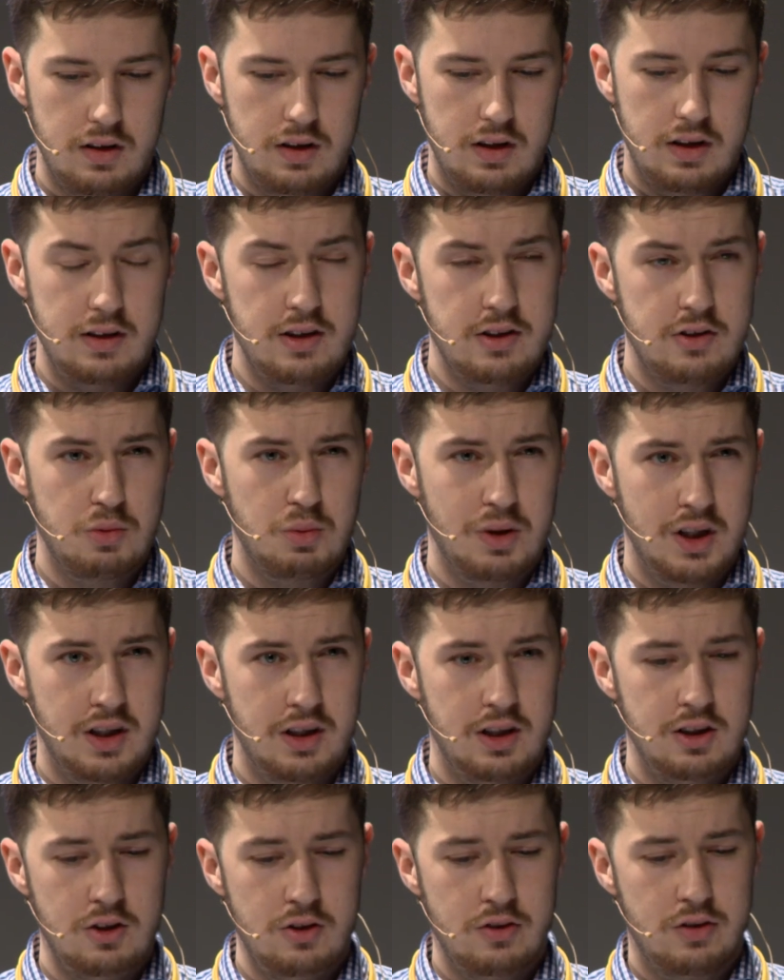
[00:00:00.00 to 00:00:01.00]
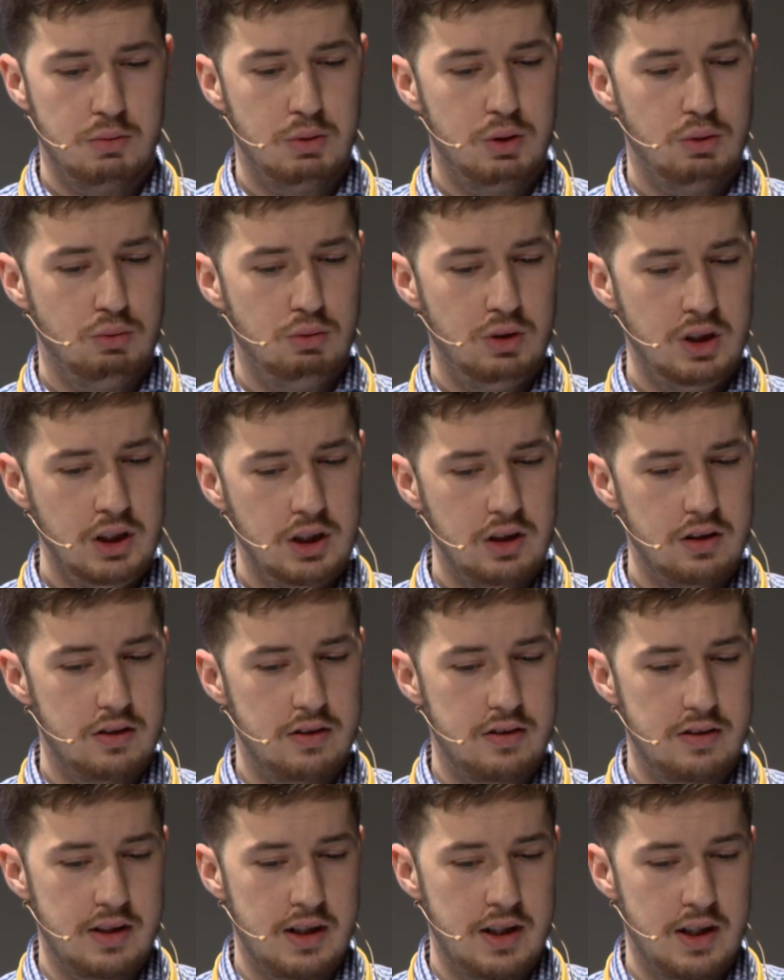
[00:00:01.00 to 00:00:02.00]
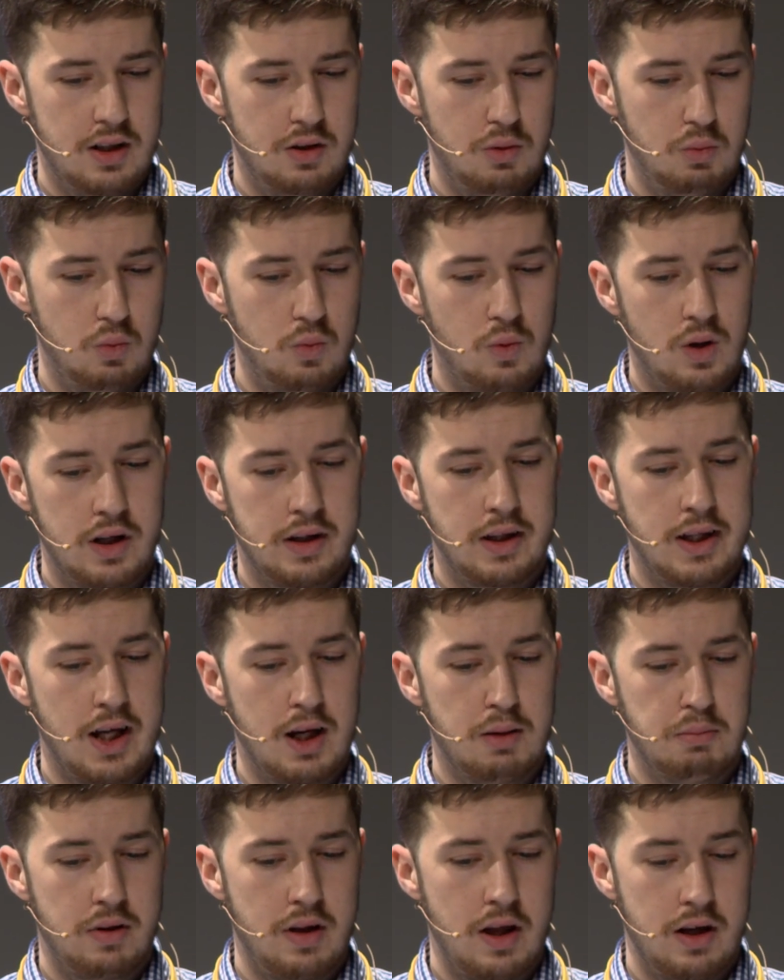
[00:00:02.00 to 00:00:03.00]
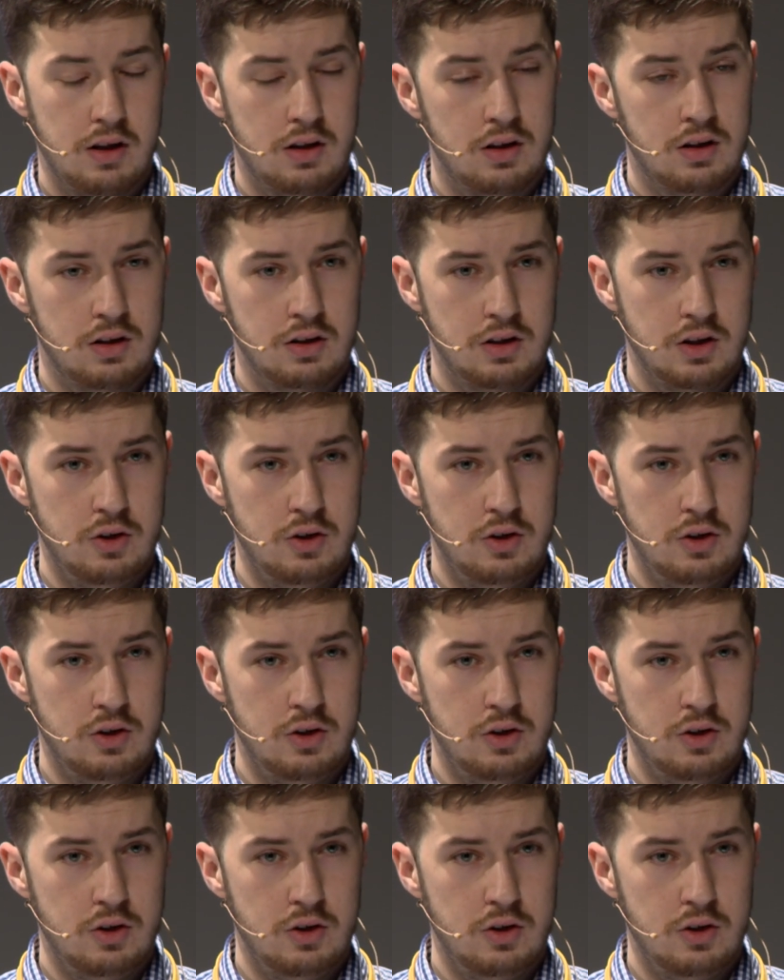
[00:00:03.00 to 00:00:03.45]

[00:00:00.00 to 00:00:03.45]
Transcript: In this way, the user will really understand why the app they are